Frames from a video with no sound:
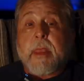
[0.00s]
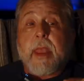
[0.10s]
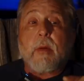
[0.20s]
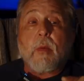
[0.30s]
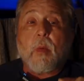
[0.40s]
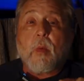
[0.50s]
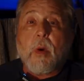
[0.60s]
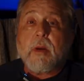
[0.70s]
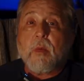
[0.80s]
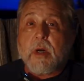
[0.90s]
And
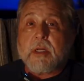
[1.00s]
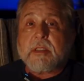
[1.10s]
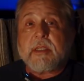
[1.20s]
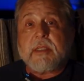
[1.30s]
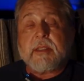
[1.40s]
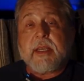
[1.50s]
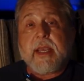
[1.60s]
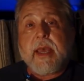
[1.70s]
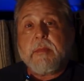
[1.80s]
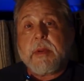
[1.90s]
what it was is
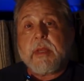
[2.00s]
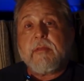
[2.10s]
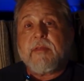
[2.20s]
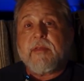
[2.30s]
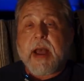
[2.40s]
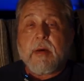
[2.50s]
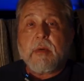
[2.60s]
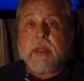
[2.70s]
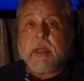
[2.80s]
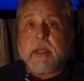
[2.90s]
it had been
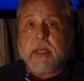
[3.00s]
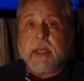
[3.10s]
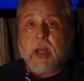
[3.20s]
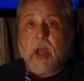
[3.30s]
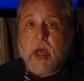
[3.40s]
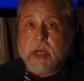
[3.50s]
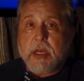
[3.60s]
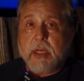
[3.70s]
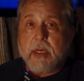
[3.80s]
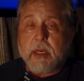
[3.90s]
founded in
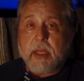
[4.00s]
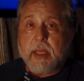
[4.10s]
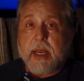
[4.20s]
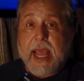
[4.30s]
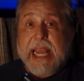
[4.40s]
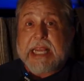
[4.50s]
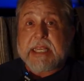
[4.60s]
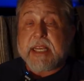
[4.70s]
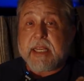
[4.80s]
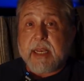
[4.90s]
London in
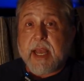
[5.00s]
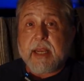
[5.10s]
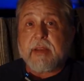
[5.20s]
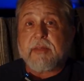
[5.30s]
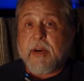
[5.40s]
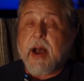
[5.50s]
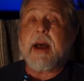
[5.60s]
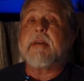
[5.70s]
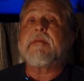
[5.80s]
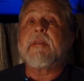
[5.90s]

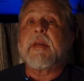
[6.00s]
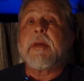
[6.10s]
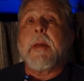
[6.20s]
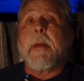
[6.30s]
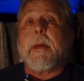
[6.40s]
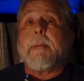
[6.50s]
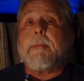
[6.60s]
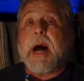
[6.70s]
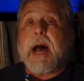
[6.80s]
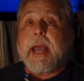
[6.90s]
1895
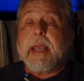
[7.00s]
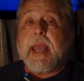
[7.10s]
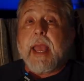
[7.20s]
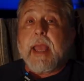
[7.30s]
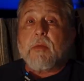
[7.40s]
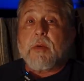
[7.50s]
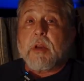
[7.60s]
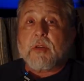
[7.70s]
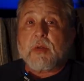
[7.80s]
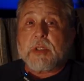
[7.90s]
by a
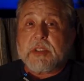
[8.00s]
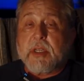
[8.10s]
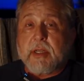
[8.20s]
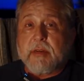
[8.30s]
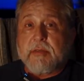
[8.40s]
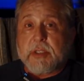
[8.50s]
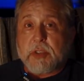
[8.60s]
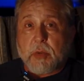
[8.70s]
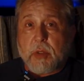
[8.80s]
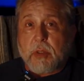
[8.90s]
real twisted
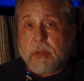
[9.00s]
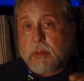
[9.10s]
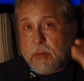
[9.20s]
individual,